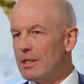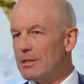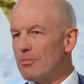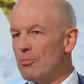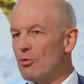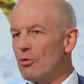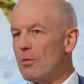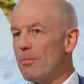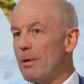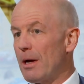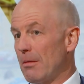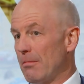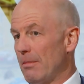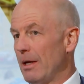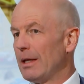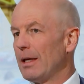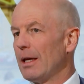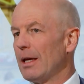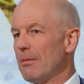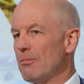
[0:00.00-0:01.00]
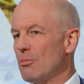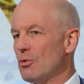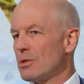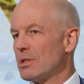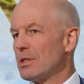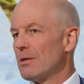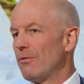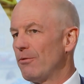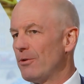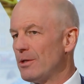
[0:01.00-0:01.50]
It's more about making it
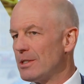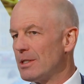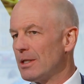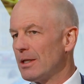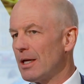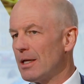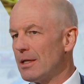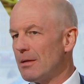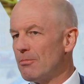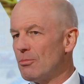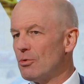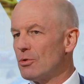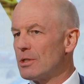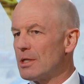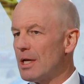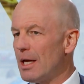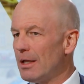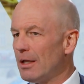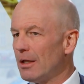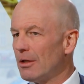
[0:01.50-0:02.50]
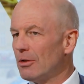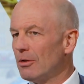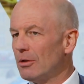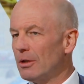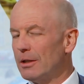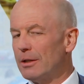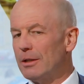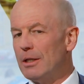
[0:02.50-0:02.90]
more sophisticated, more technical.